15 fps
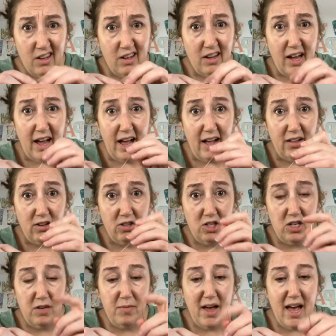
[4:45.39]

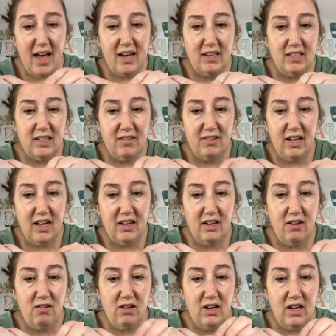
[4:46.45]
allergy bags I've got
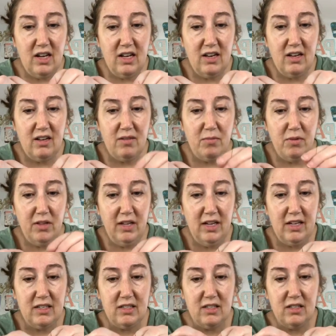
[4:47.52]
going on,
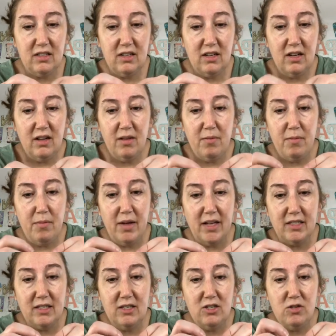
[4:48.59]
please
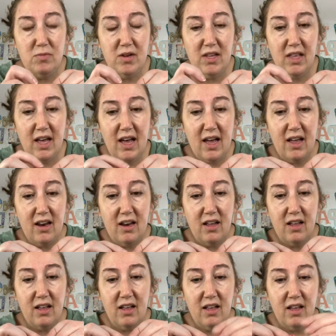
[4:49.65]
message me that.
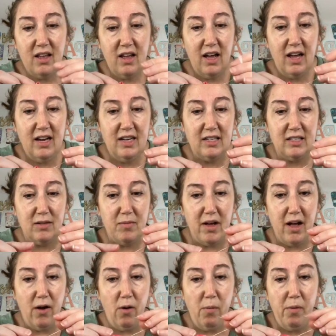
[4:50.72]
I need some
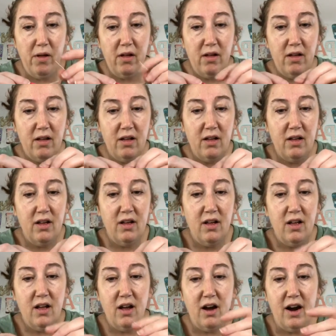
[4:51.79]
help.
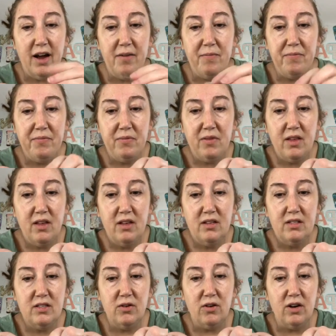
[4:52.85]
All right,
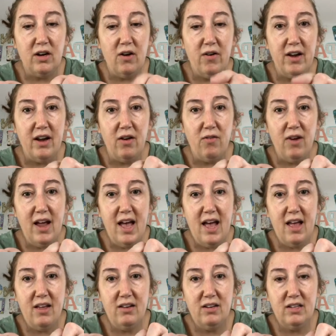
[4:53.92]
so we're going
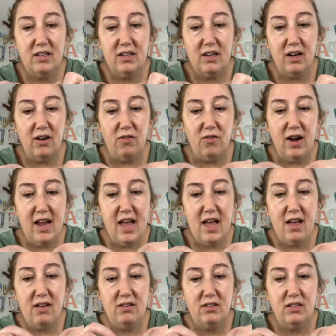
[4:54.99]
around,
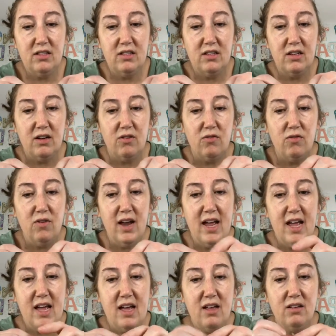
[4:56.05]
around,
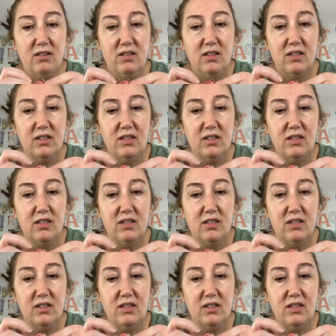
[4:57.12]
around,